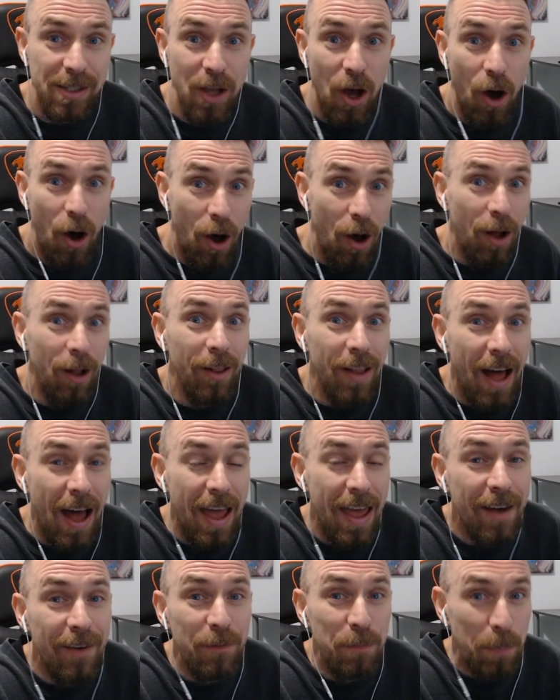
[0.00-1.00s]
all I
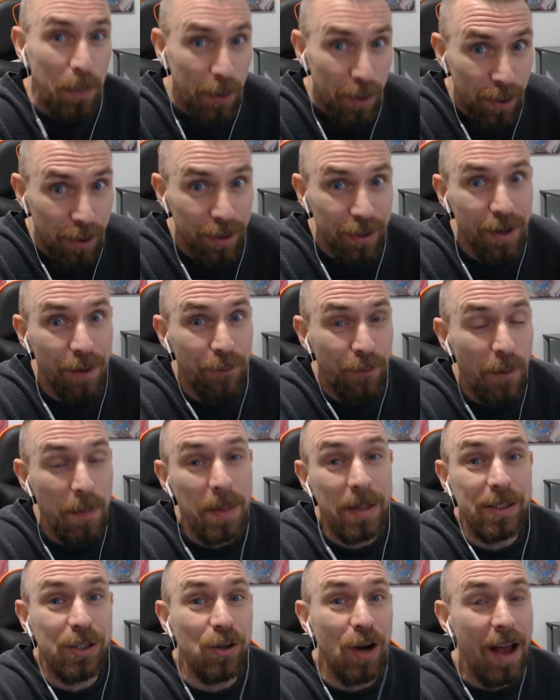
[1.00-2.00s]
have pulled from
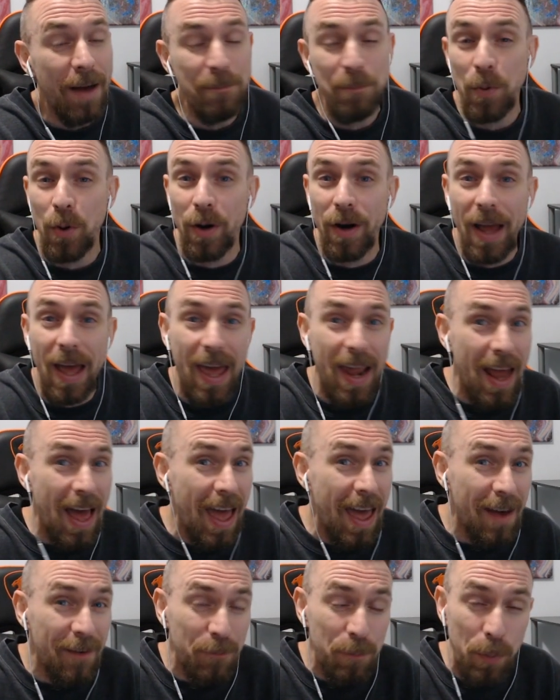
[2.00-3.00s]
the draft board, and I
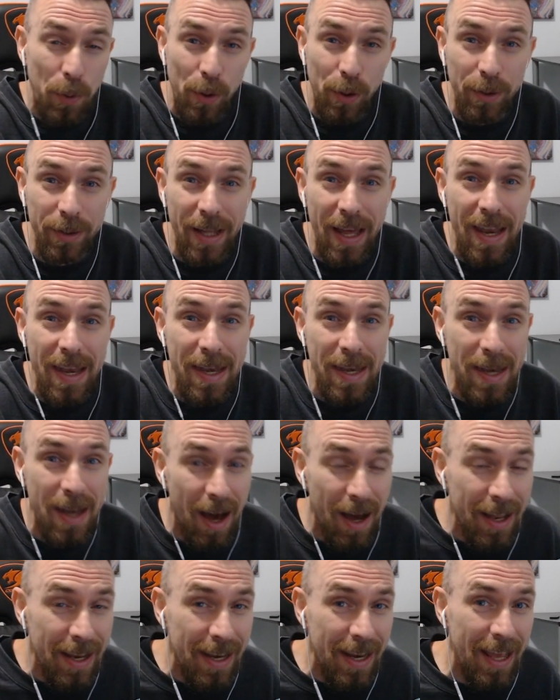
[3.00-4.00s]
have pulled
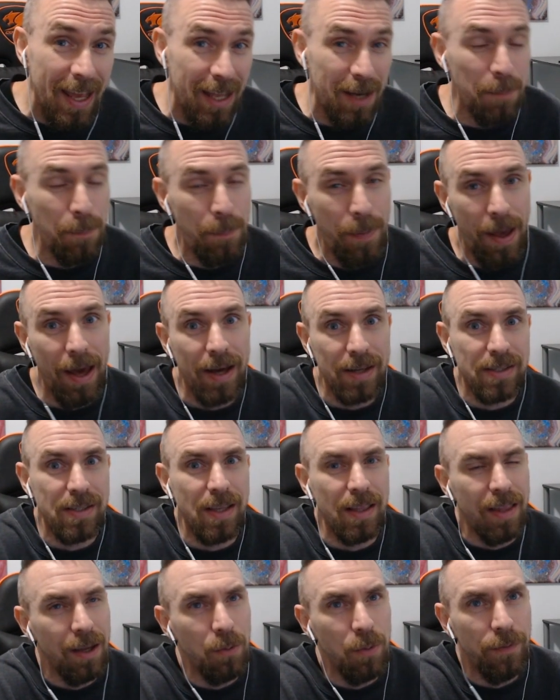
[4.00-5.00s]
none in packs. I
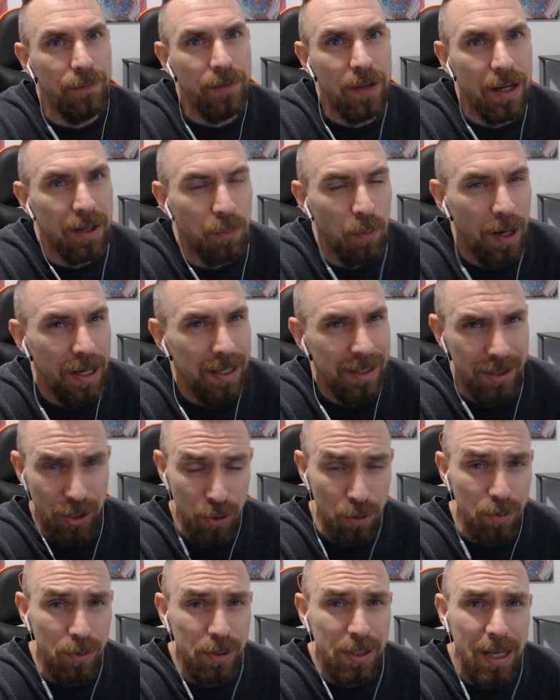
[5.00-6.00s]
think we've done, what,
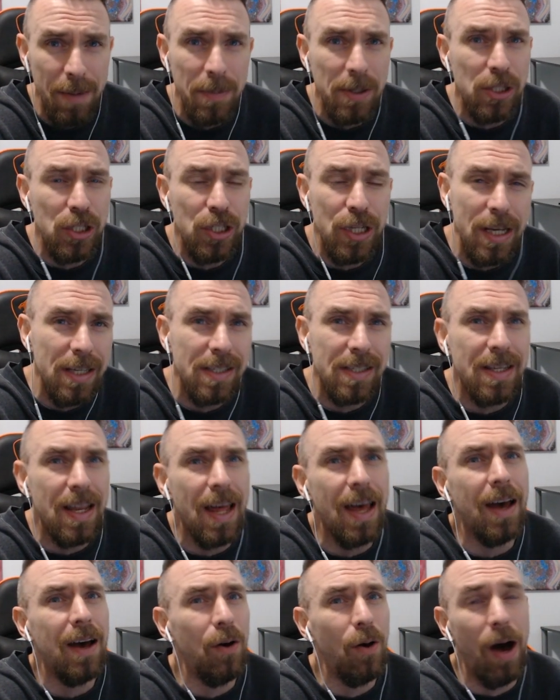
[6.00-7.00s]
two TBGs
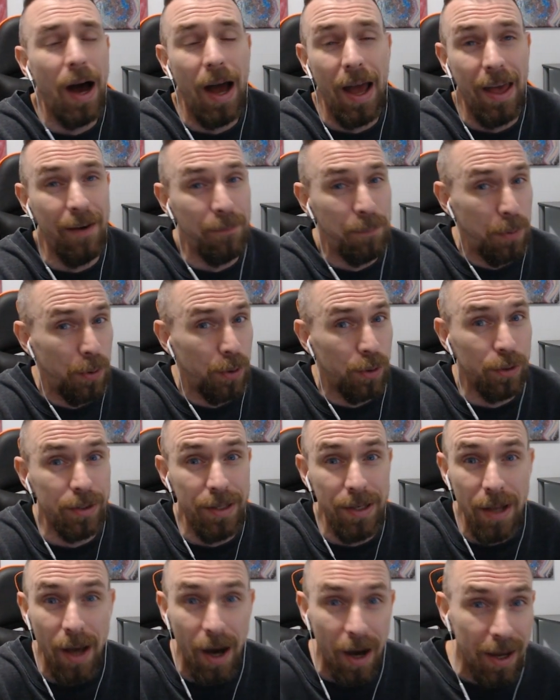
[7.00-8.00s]
now? I have pulled
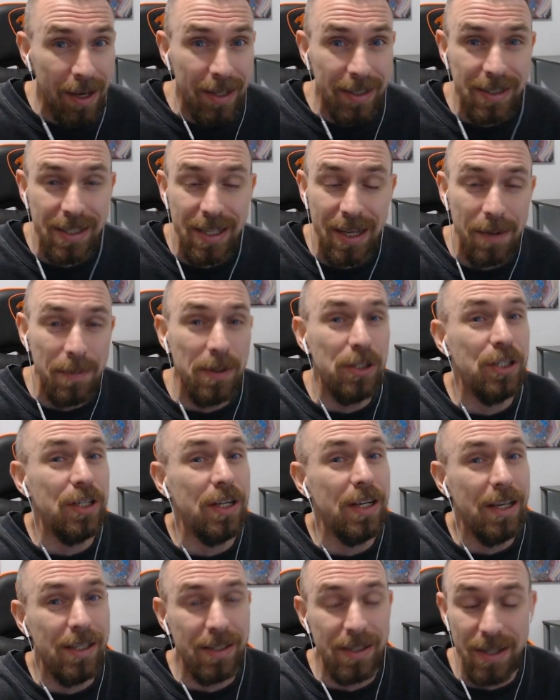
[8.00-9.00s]
none in
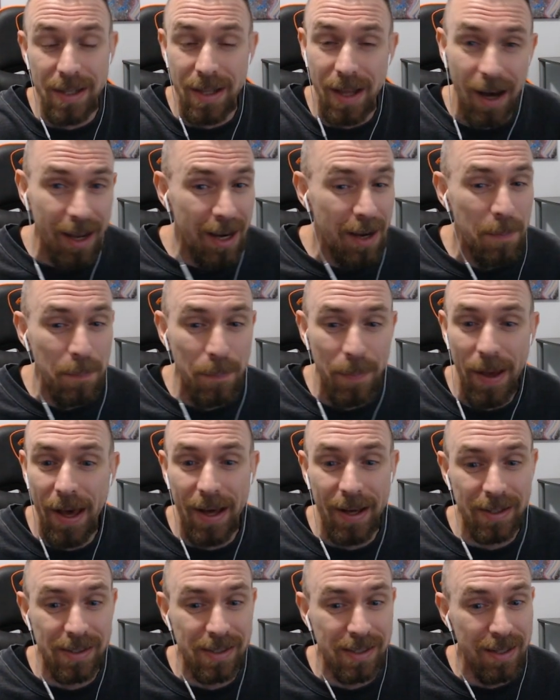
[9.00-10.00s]
TBGs, none in
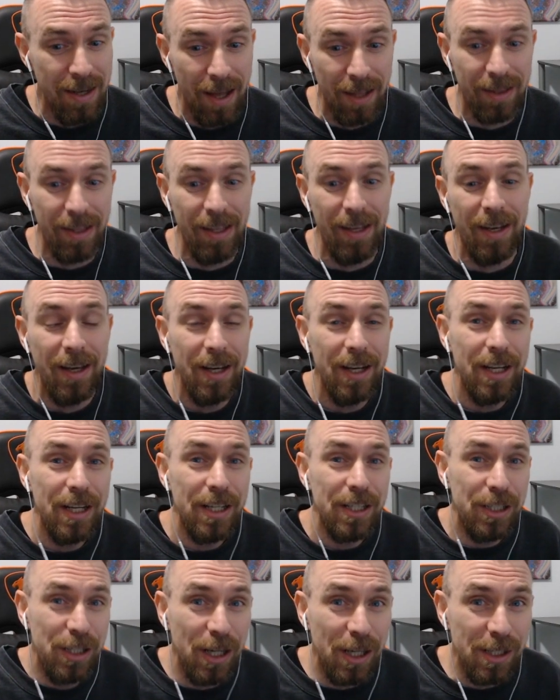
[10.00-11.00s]
packs, nothing.
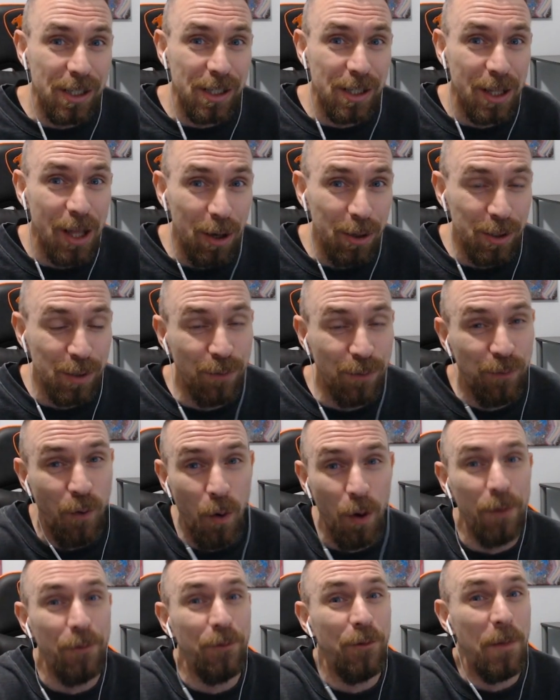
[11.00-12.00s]
Just those
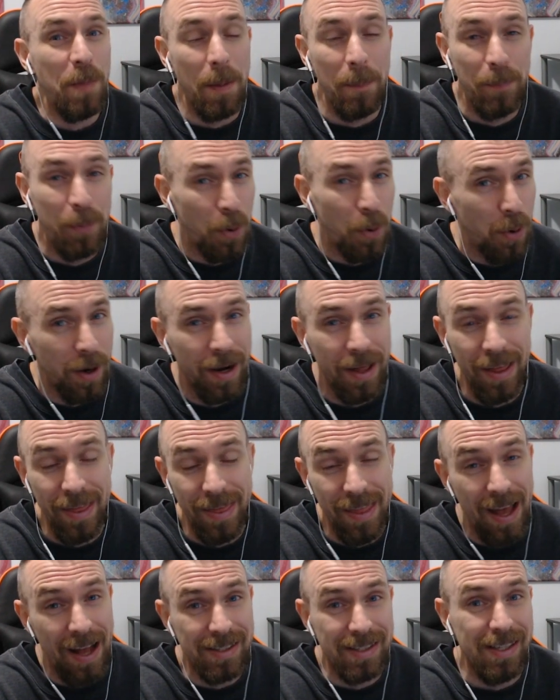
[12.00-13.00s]
four from the board, and
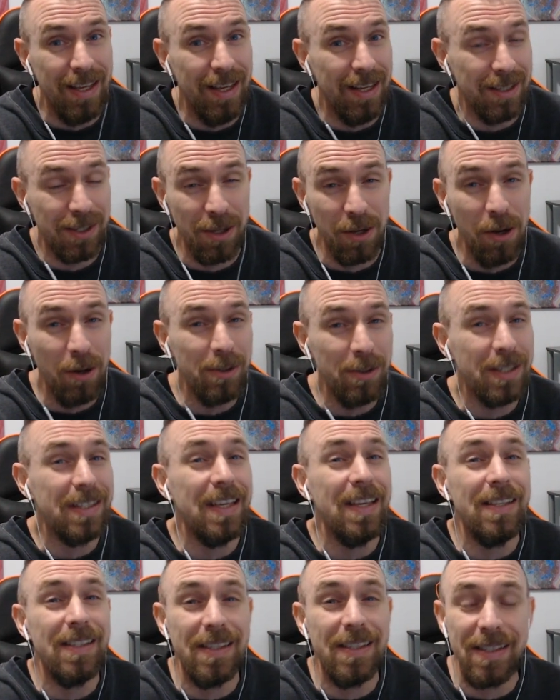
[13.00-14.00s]
that's it. So no
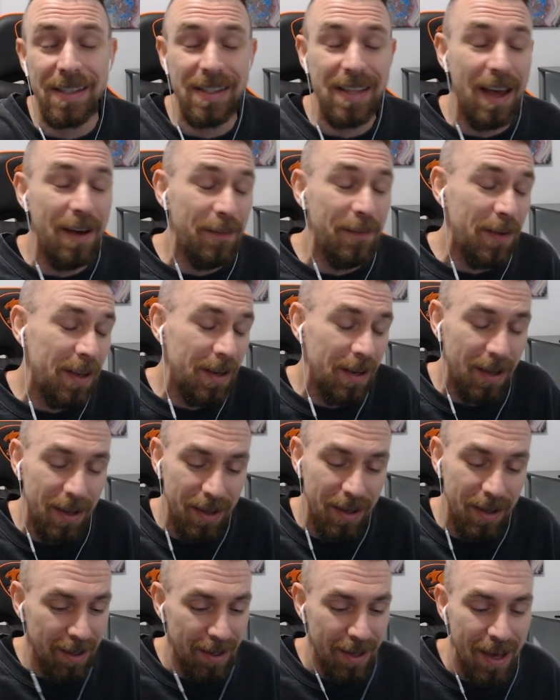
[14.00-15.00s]
season seven.
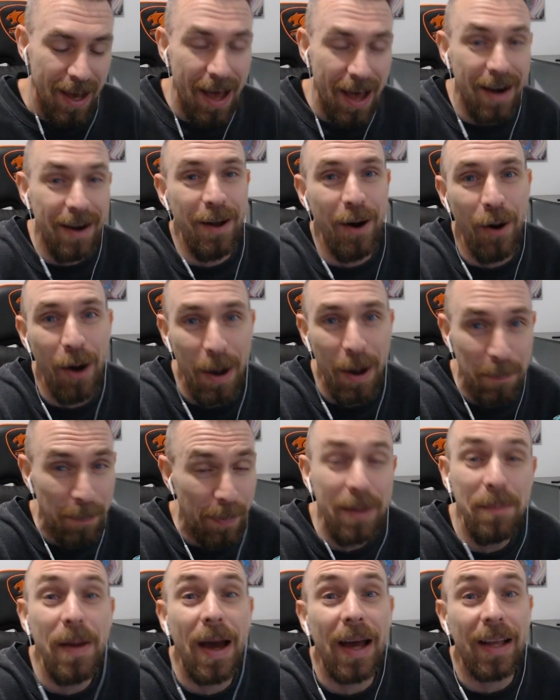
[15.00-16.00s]
I don't know, uh,
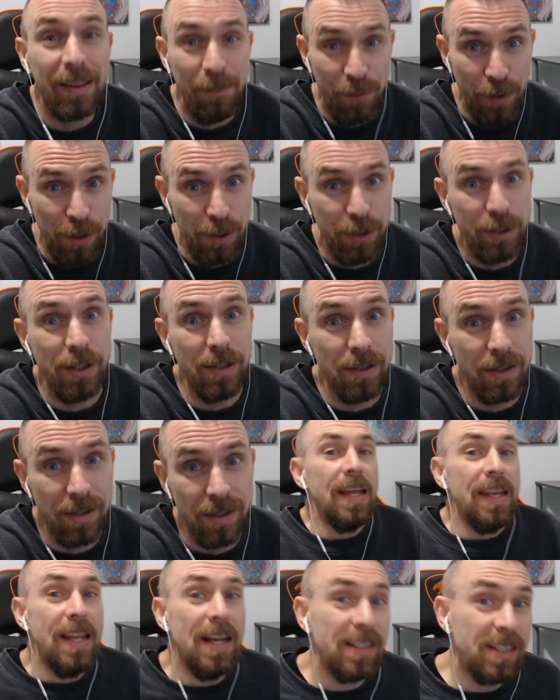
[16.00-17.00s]
bring back the fusions.
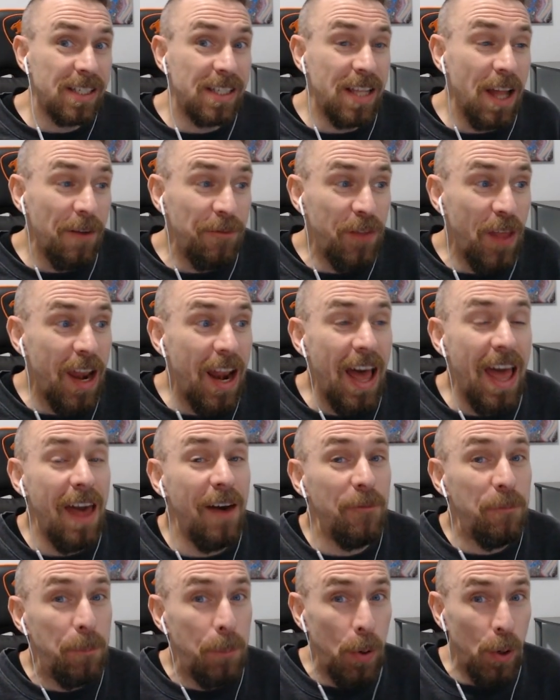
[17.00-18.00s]
Now, stuff that I
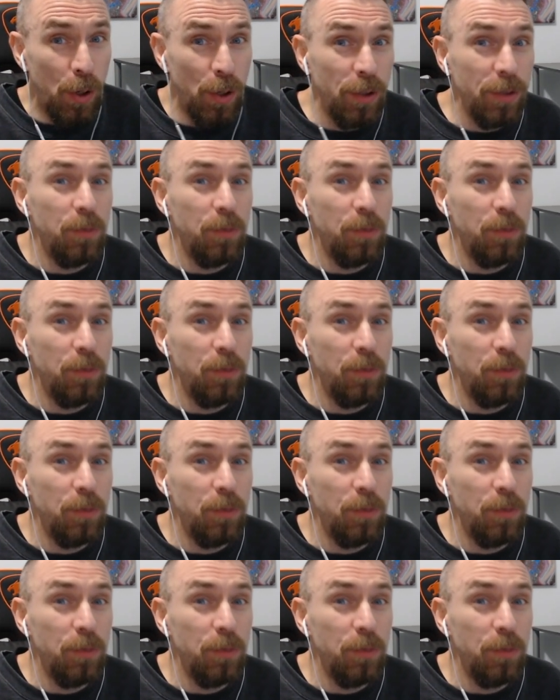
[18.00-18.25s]
have pulled